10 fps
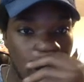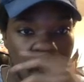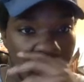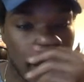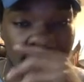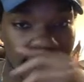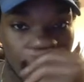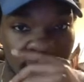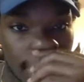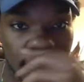All right, so
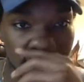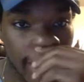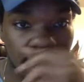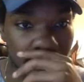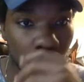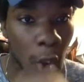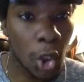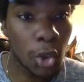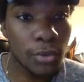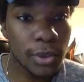you see we have the
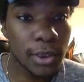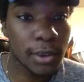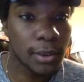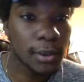Hoz.